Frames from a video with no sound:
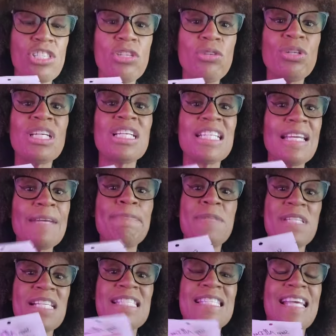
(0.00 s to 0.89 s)

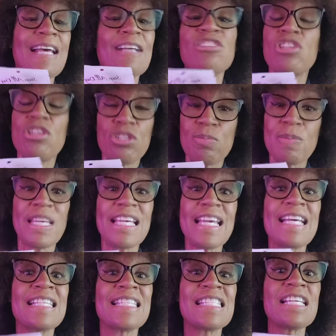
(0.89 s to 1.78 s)
Eucalyptus, excuse me,
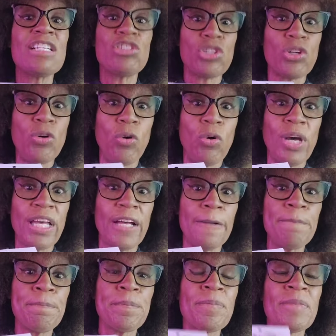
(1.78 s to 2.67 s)
essential
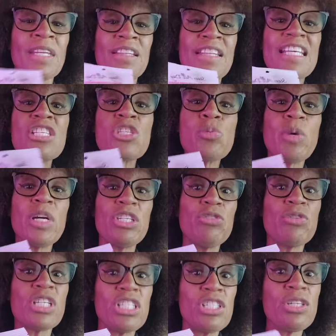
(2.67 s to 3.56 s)
oil. This one
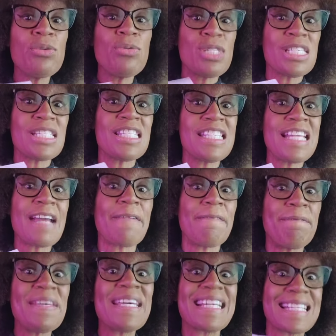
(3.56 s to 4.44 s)
you can use instead
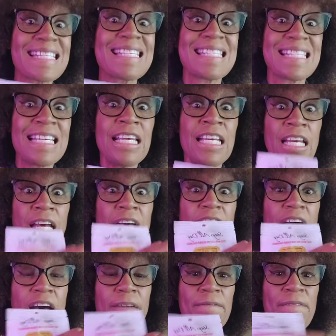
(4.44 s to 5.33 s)
of Vicks.
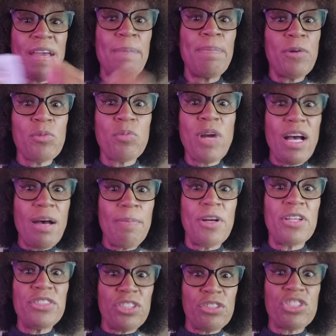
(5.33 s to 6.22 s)
Vapor rub
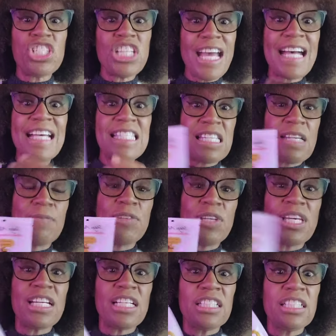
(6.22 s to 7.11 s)
on your chest if
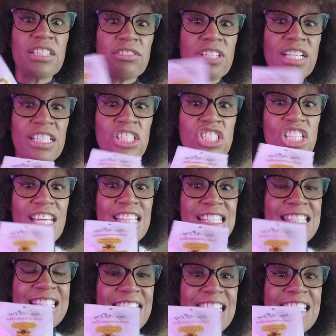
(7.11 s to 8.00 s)
you get a little
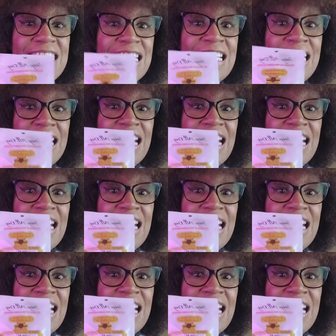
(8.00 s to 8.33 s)
congested.